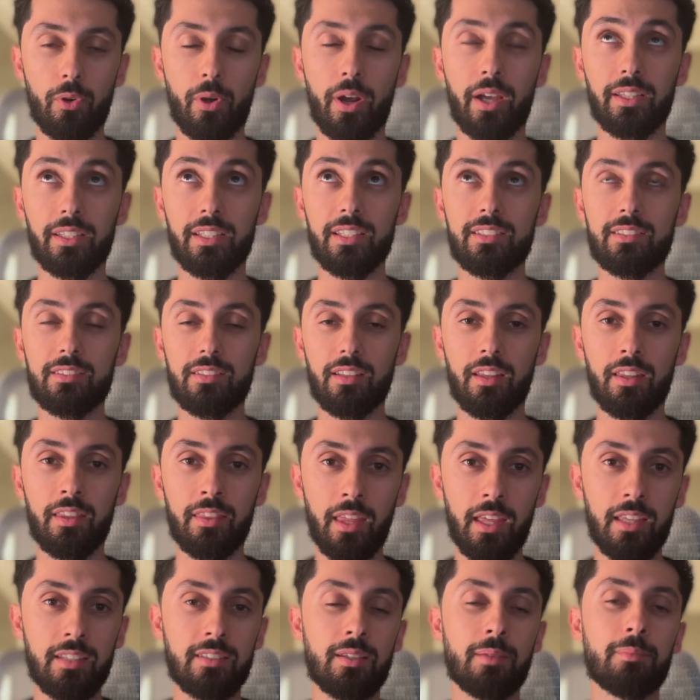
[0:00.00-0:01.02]
Or at least
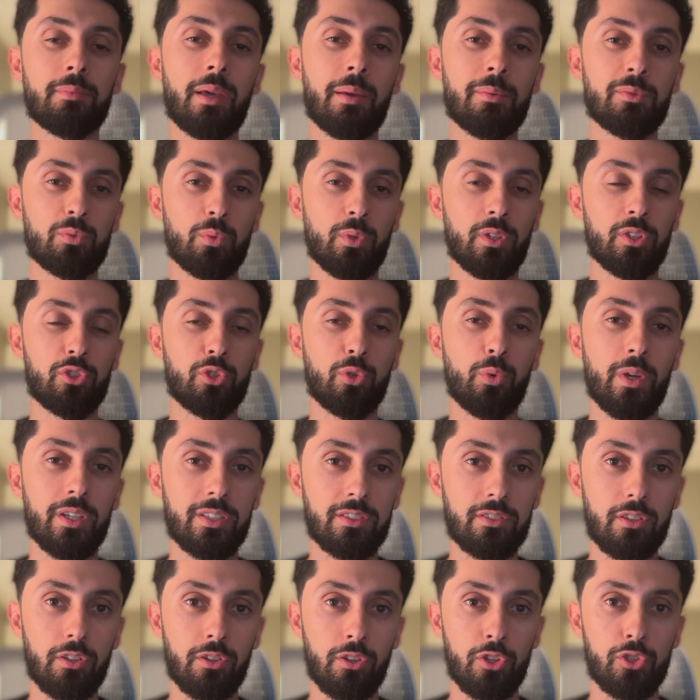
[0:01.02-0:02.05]
they sometimes will
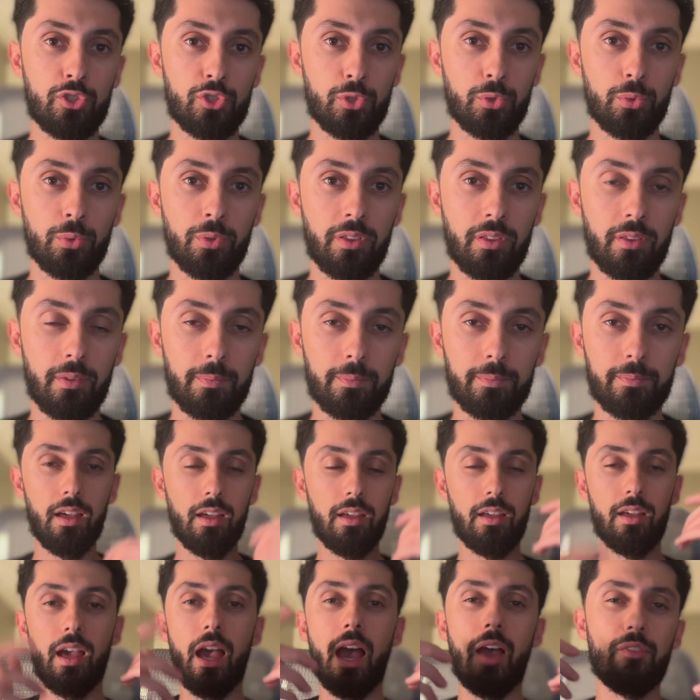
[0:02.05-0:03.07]
twist the truth.
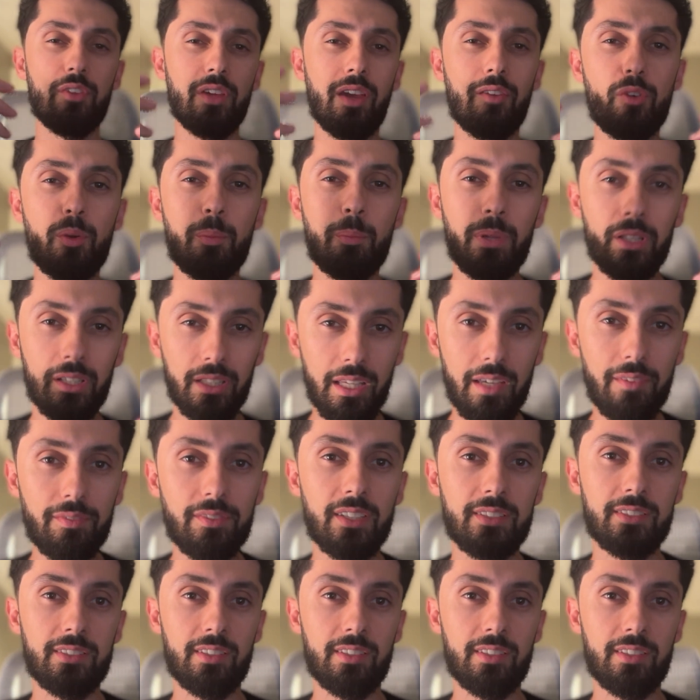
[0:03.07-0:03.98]
Have you ever believed a